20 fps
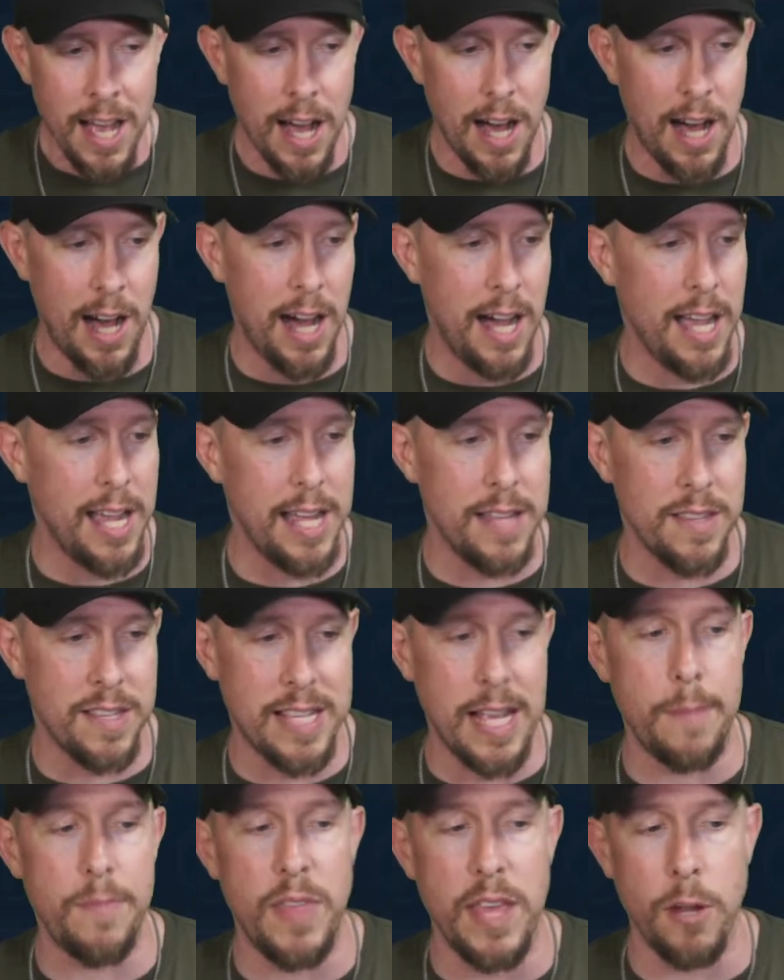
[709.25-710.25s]
Uh, and the
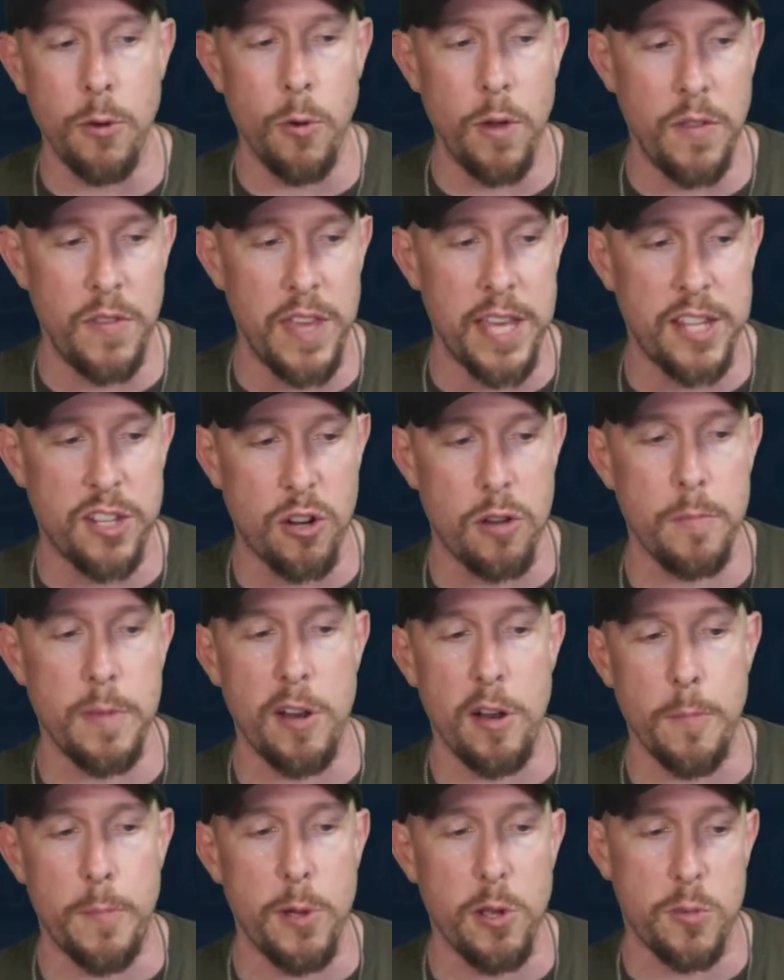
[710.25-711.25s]
same thing with the turn
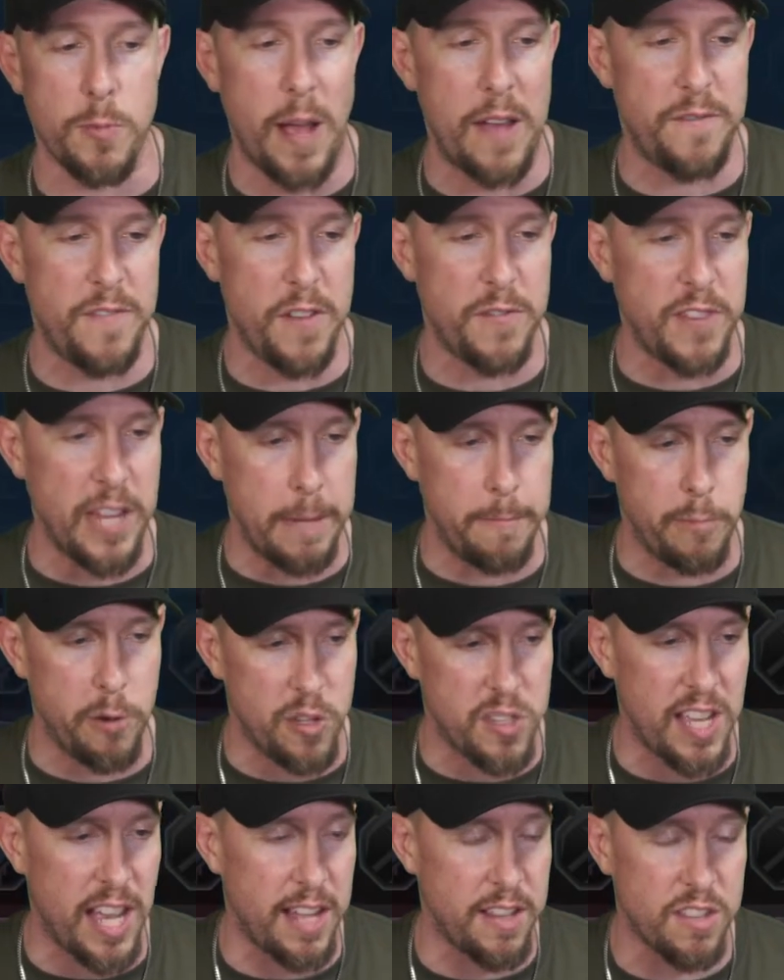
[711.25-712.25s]
meter boost by fifteen
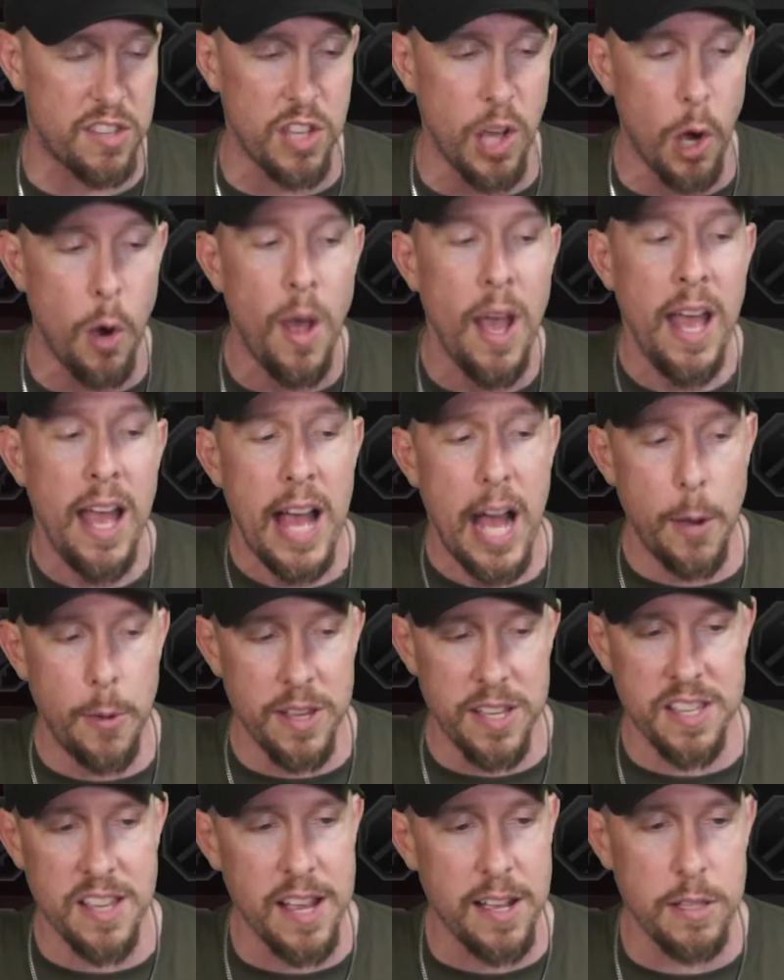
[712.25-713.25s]
percent. So I
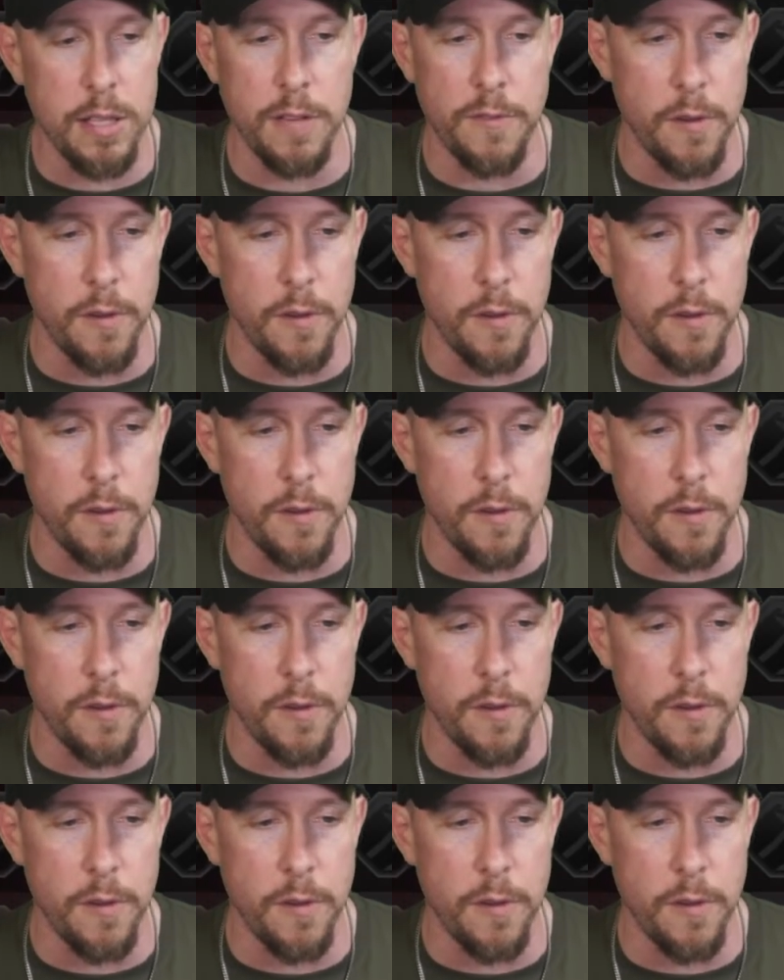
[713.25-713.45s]
went Cycle of